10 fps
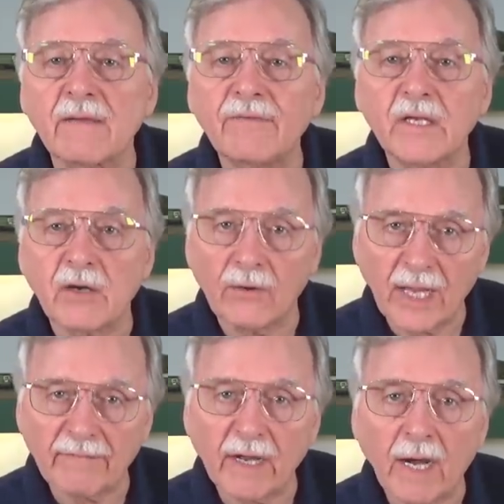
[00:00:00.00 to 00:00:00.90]
If you don't
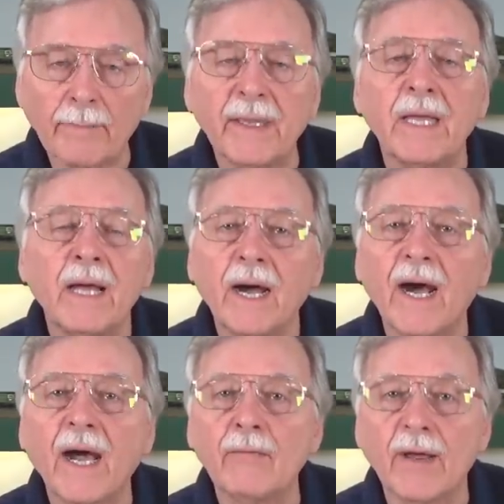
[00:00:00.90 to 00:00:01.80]
have a copy,
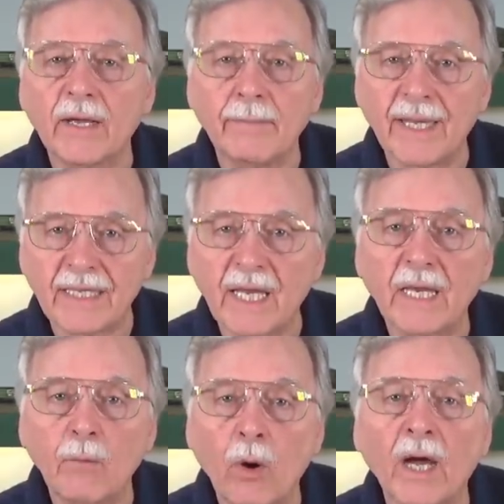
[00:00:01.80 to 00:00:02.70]
I recommend
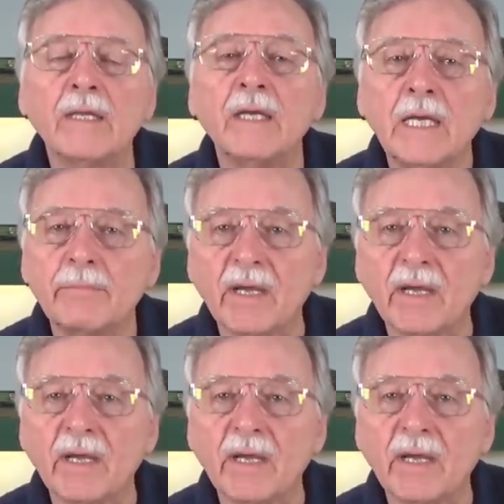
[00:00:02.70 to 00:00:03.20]
getting one,